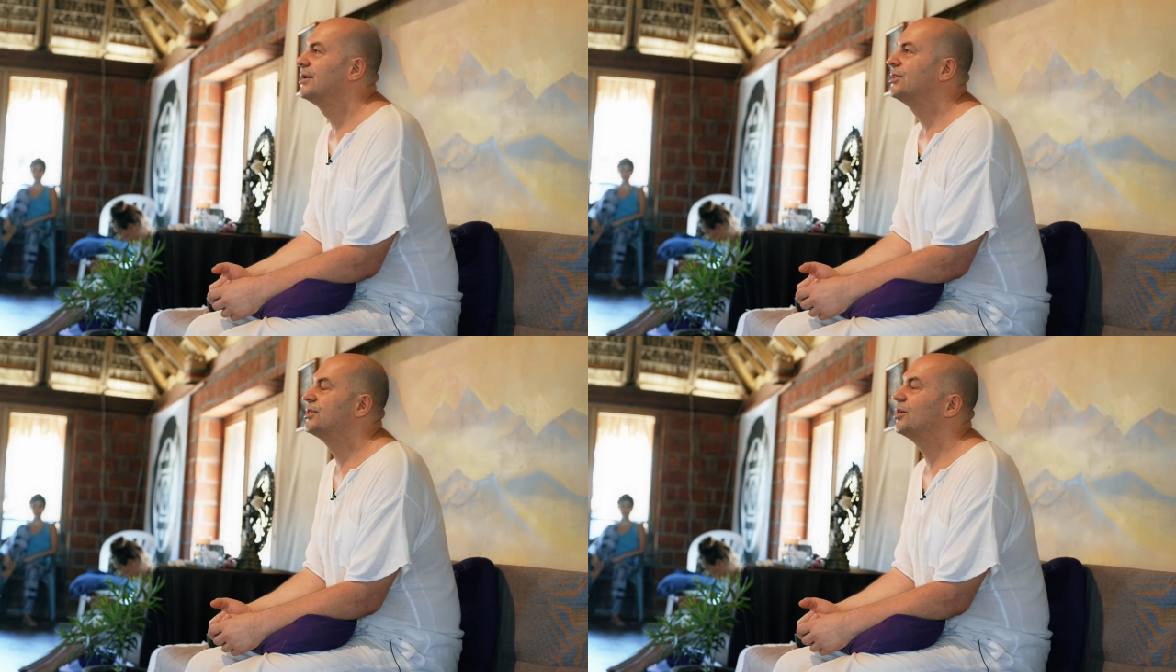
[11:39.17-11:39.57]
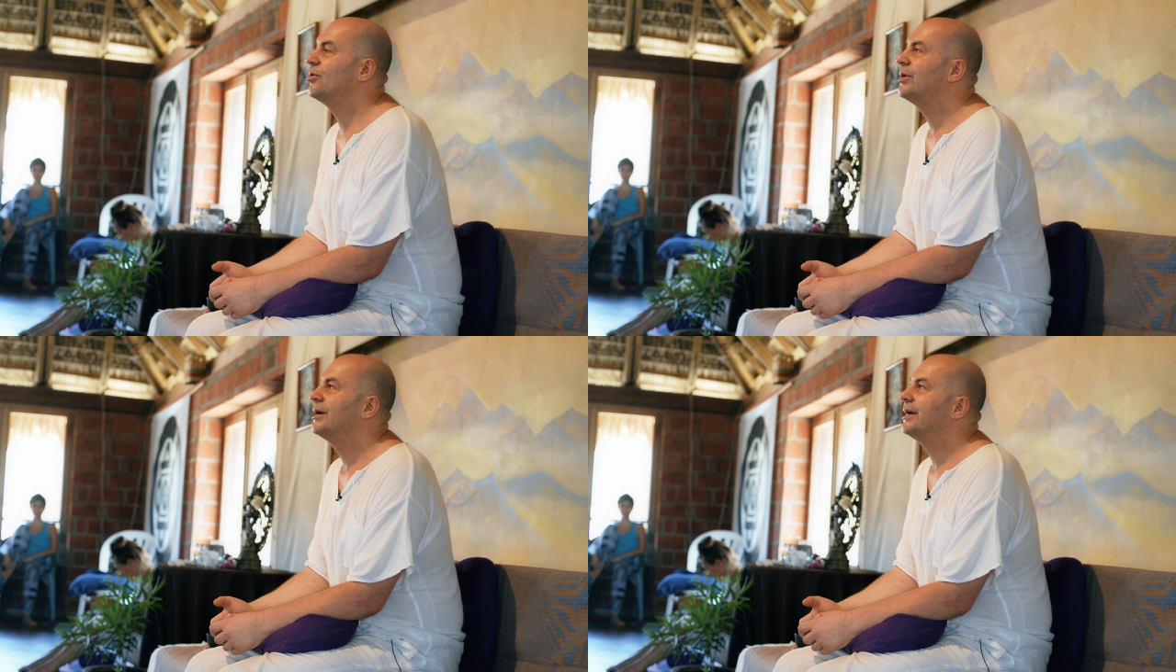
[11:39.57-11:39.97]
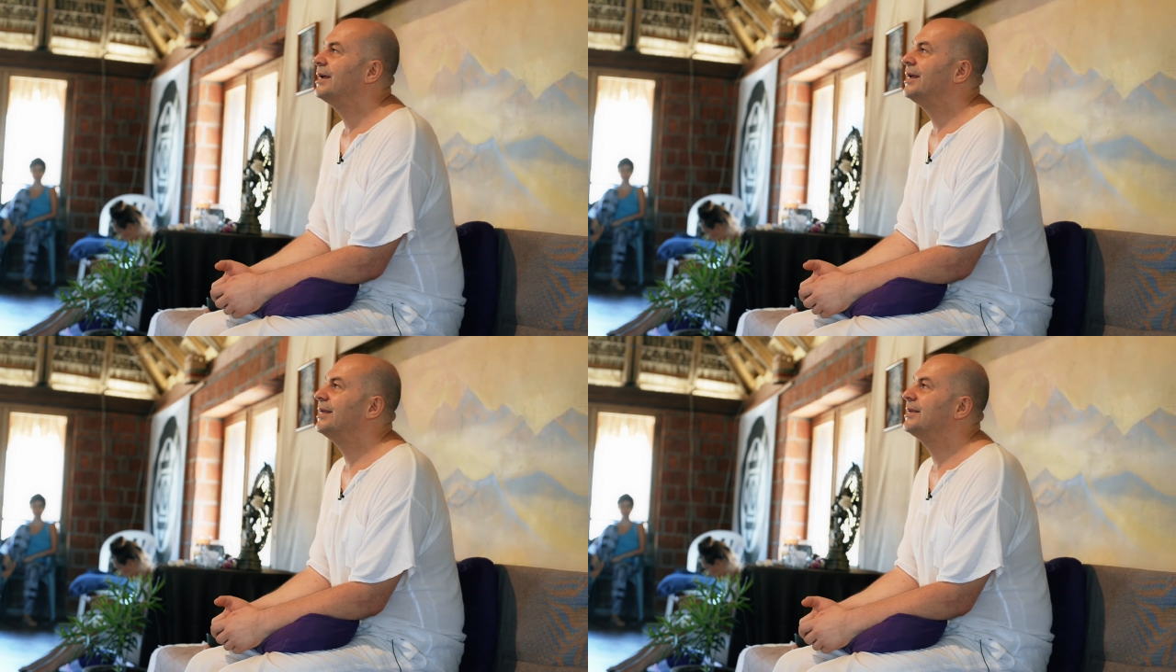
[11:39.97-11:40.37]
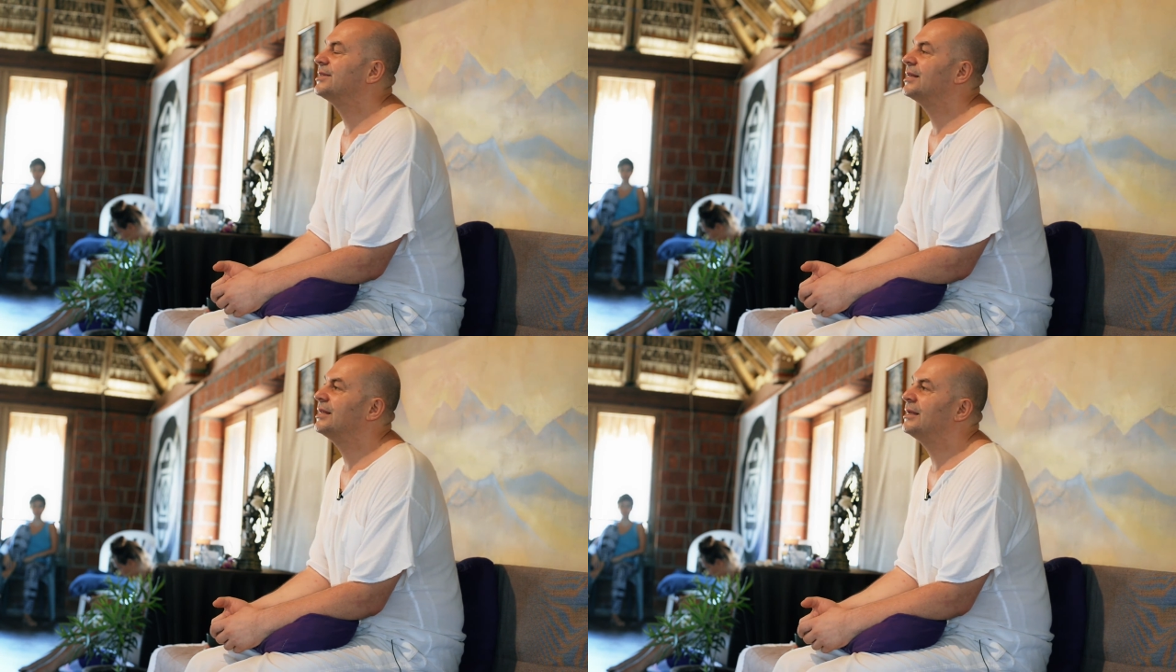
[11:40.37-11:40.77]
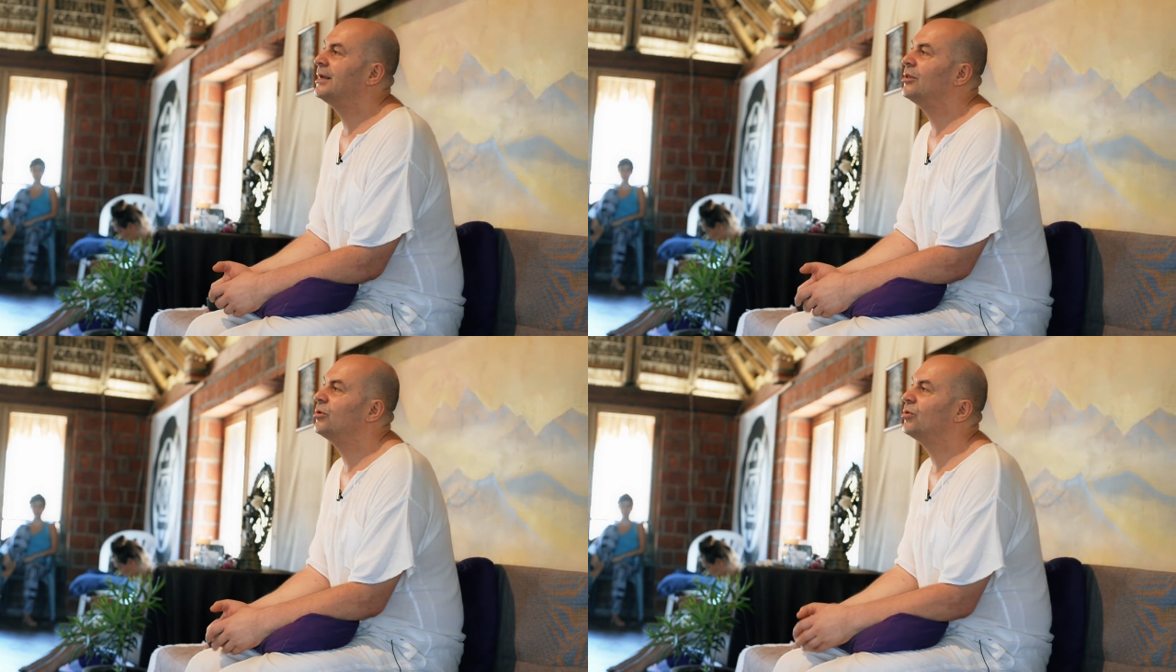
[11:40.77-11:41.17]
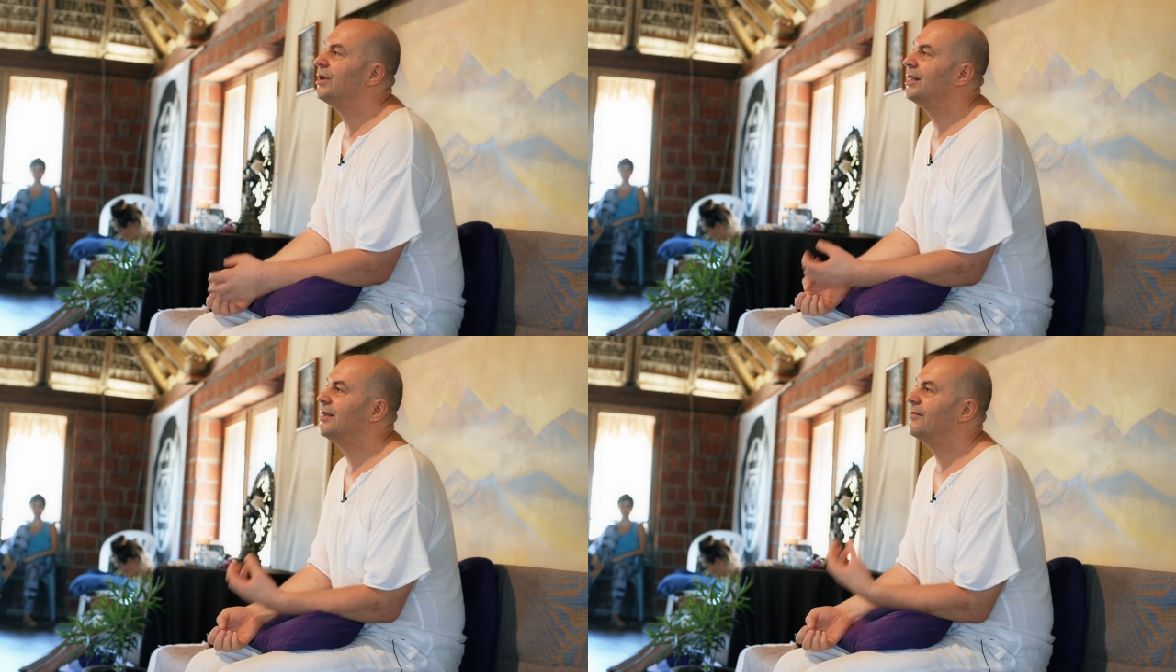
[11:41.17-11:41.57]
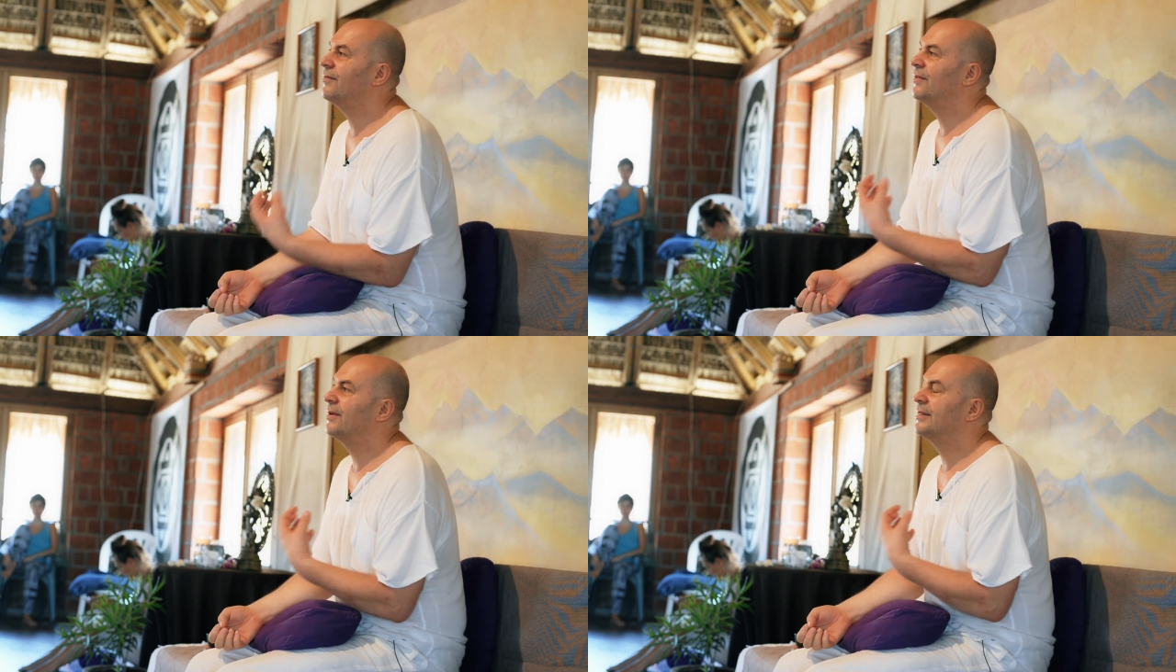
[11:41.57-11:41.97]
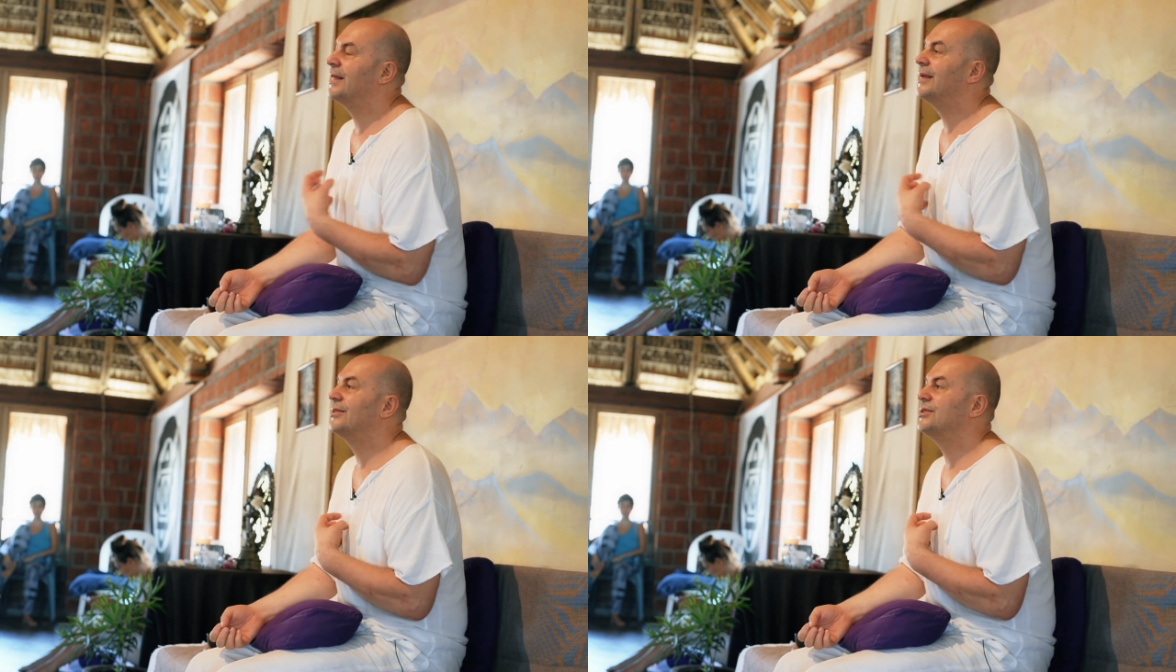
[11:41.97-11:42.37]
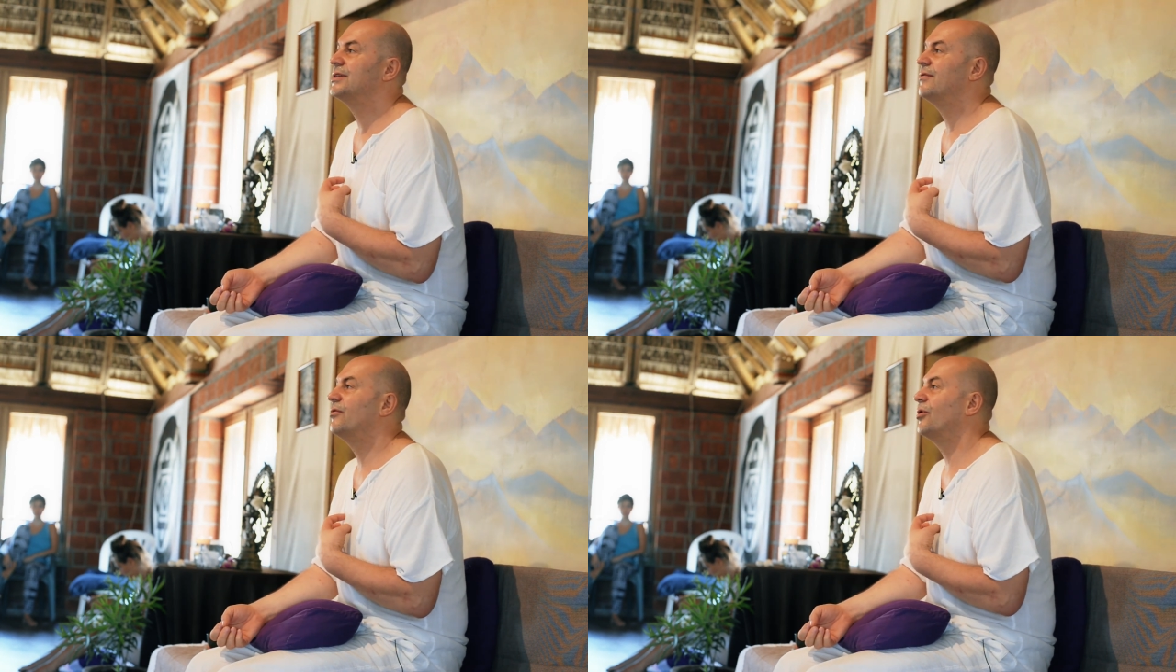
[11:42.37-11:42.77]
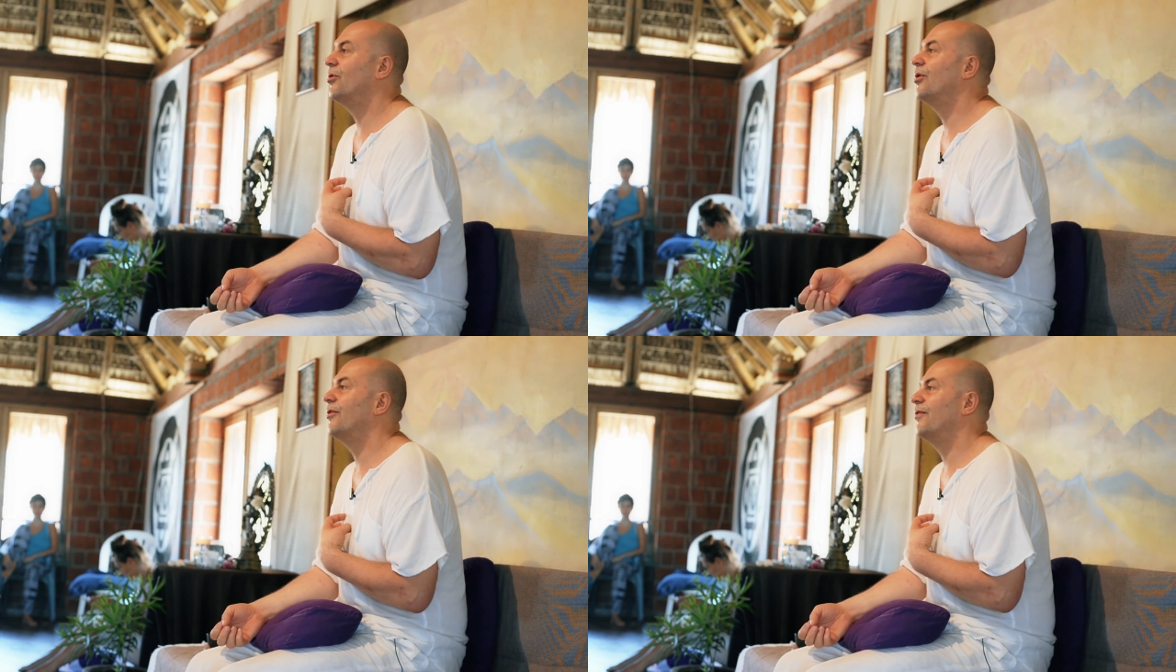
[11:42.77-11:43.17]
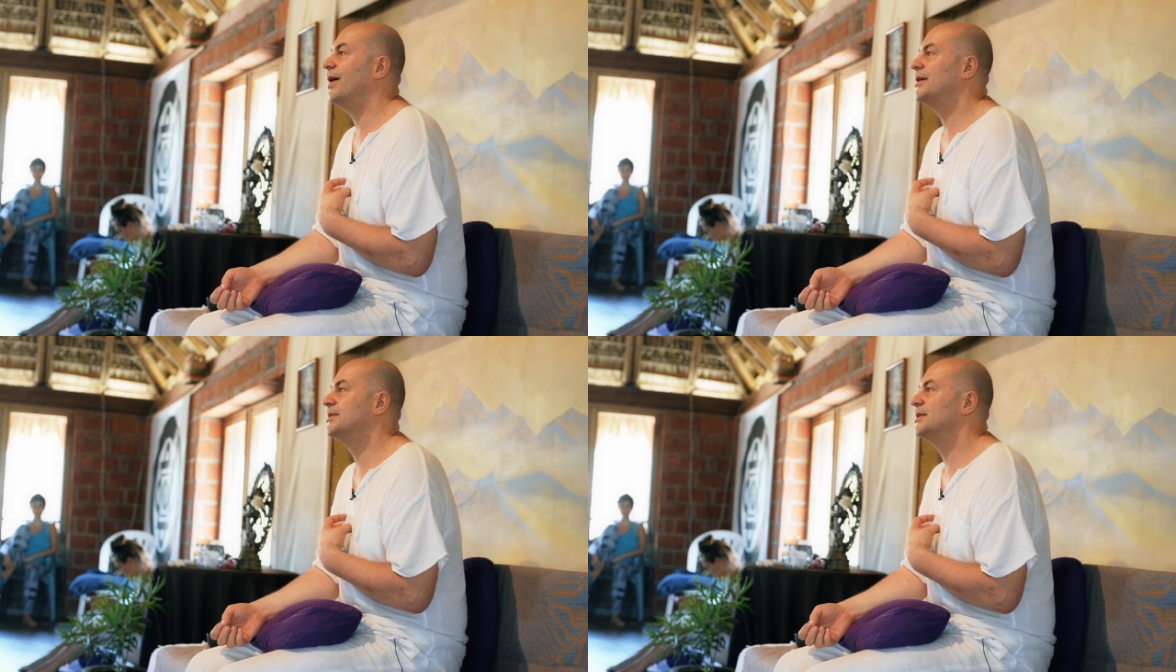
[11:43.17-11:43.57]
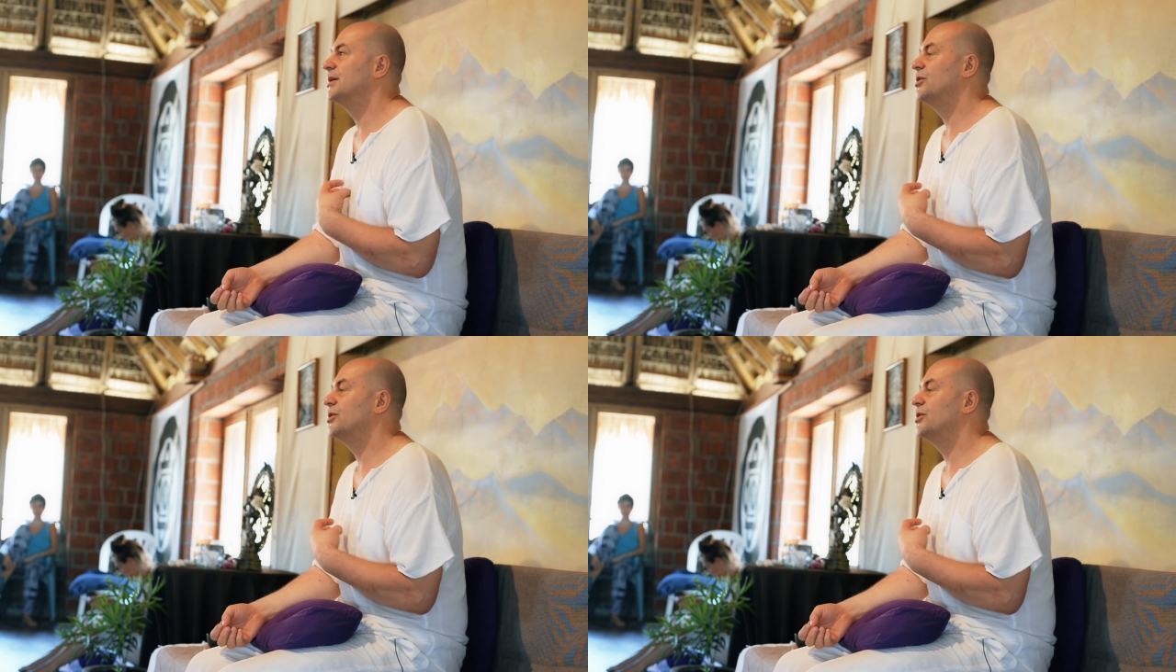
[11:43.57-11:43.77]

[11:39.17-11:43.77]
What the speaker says: So it is an intuitive tendency for all of us